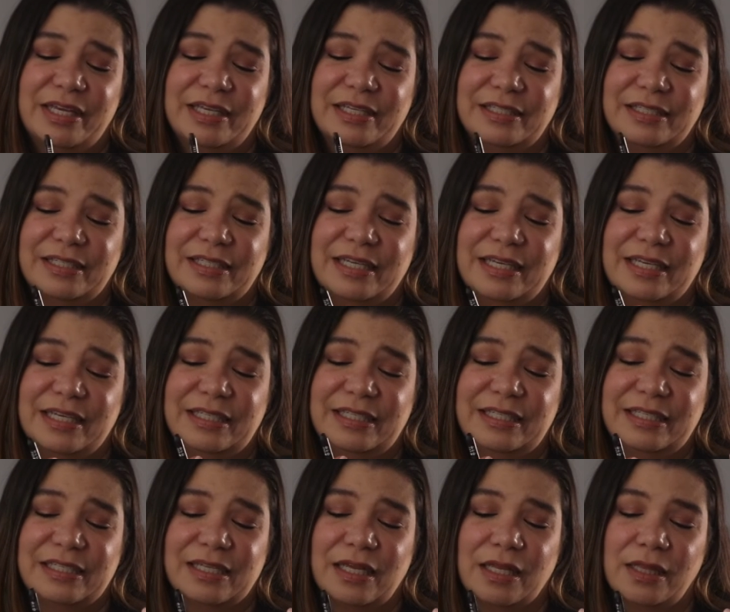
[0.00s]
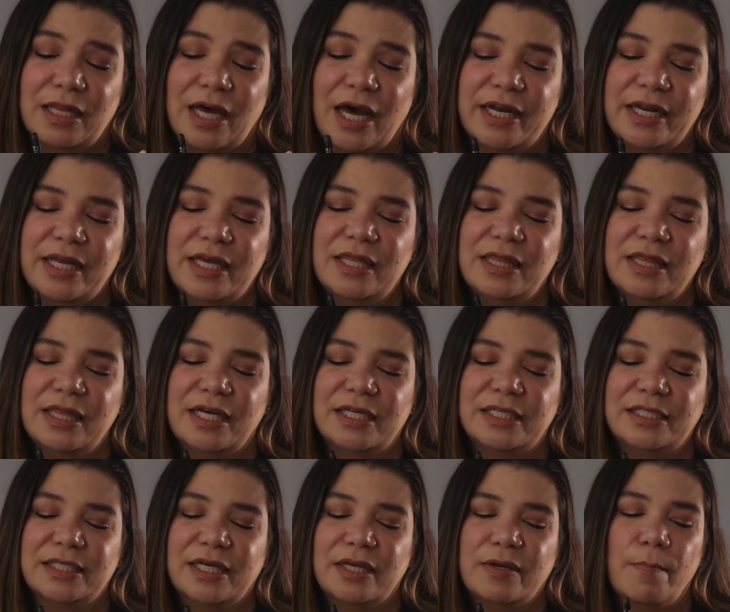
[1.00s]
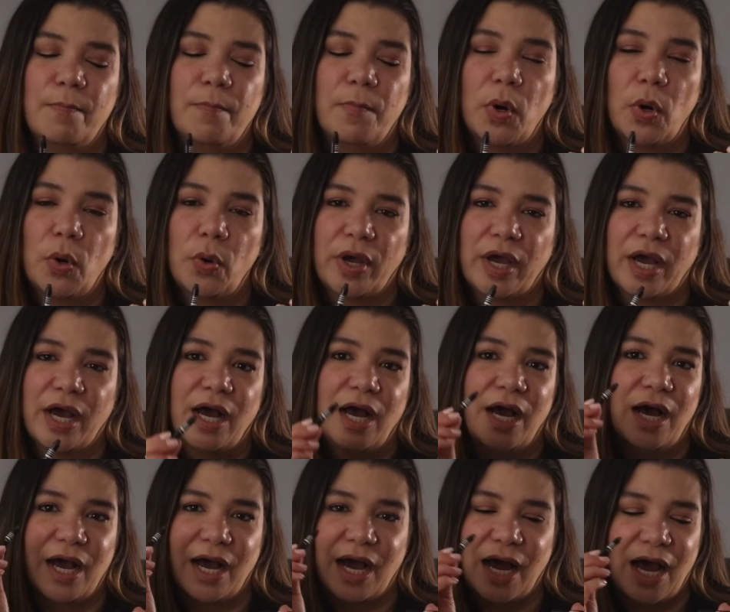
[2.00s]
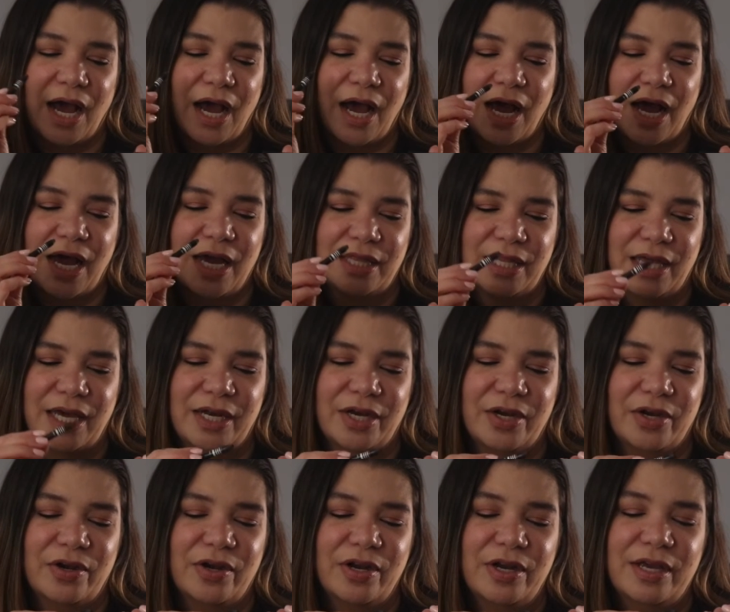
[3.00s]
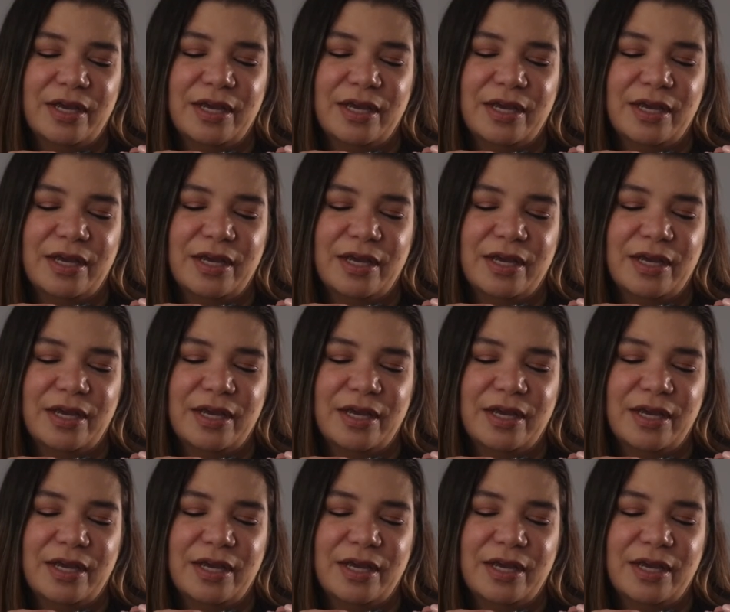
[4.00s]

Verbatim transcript: is this Lottie London Mocha eyeliner.